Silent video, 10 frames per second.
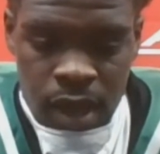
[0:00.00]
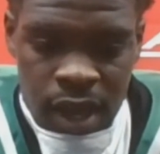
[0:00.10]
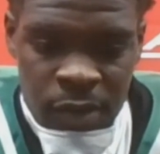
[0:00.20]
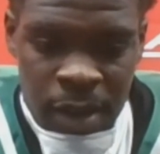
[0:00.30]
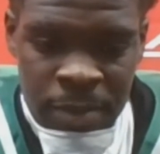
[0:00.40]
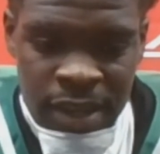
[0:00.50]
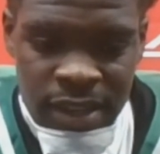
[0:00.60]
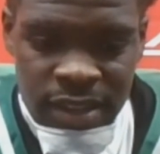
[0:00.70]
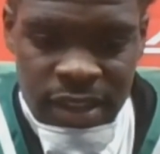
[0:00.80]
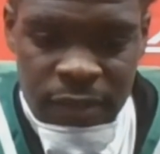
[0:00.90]
Uh, well, I
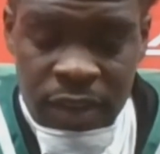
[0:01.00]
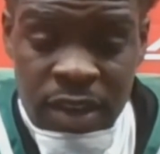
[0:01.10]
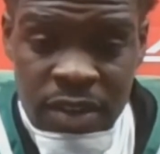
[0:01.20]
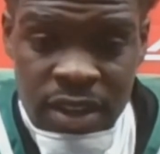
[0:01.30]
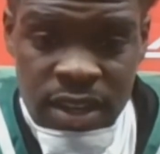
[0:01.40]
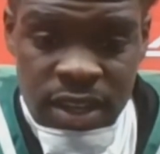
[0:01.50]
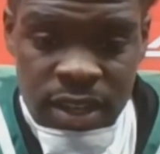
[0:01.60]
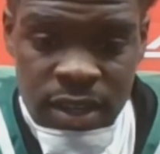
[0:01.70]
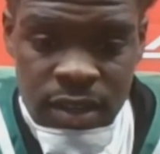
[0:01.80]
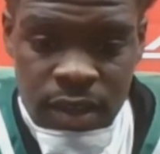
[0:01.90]
mean, they're very
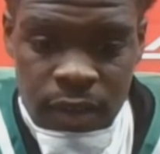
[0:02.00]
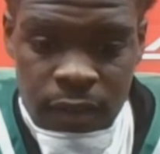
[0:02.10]
uh,